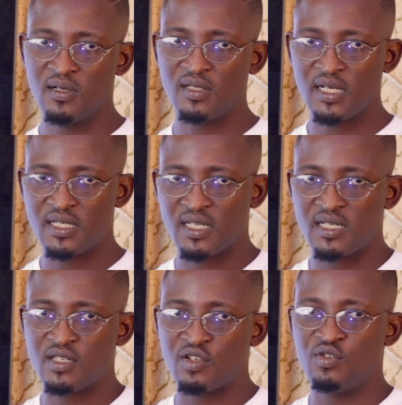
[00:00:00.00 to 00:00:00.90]
That
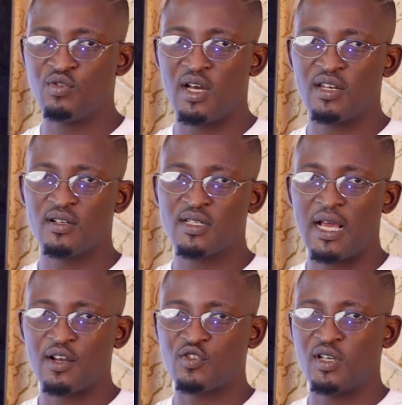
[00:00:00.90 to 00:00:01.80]
is, you are not
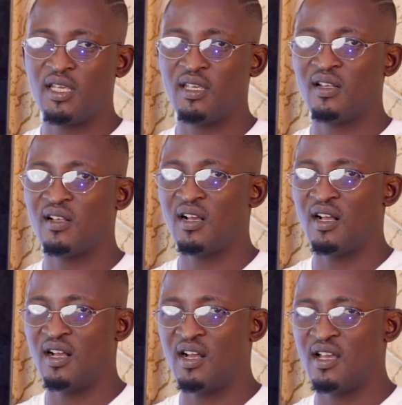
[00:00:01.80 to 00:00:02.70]
actually,
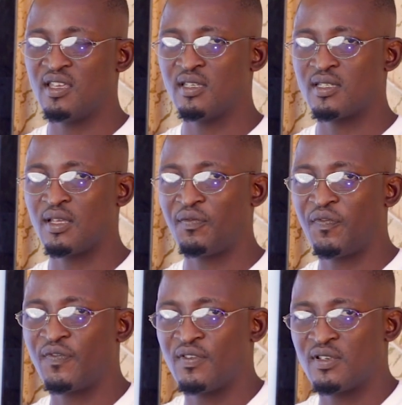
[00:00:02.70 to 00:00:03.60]
it's
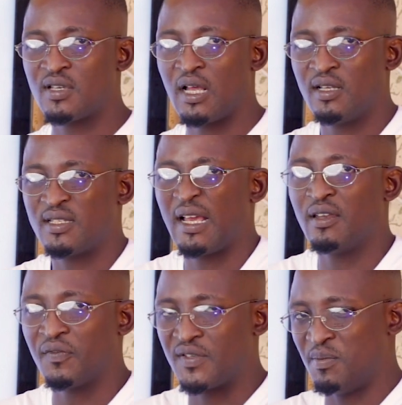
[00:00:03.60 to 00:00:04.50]
a sign
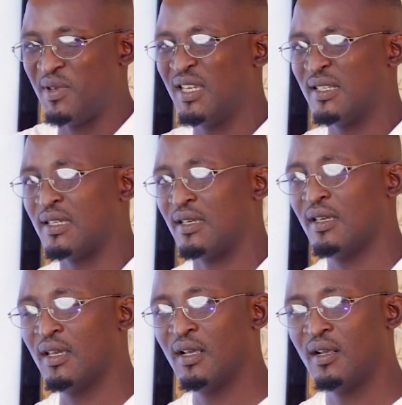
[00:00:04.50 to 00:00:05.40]
of timidity
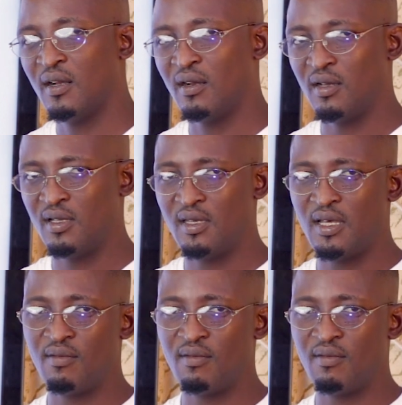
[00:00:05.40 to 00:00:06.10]
and